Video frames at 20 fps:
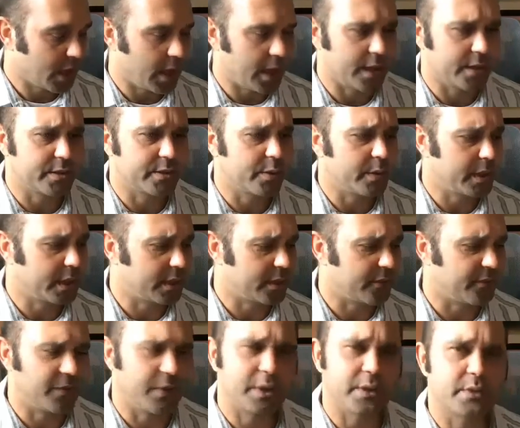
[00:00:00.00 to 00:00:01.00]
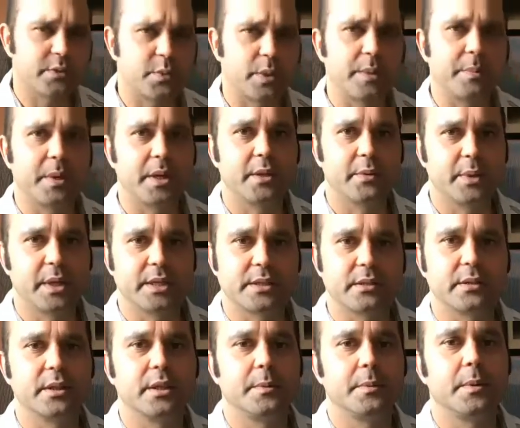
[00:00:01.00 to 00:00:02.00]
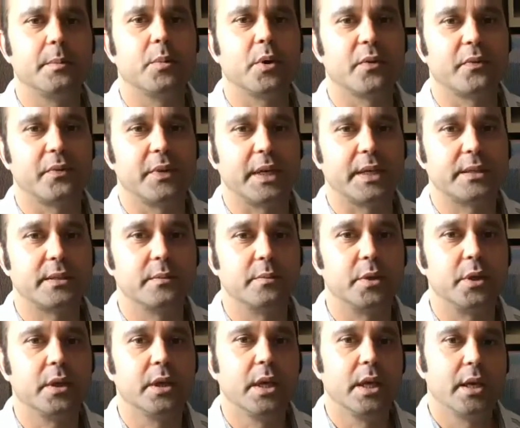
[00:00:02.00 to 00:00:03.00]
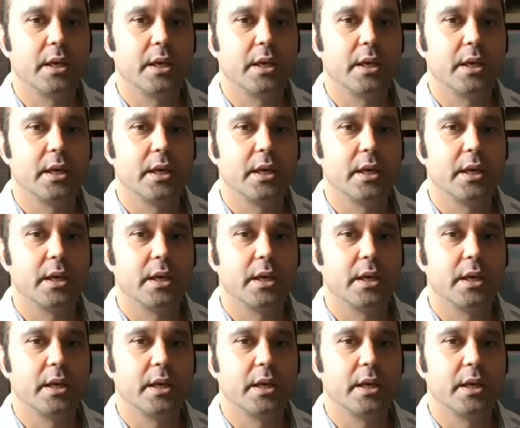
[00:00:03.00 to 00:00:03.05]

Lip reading: doing it the fingers way, by the way, is a little bit more flexible,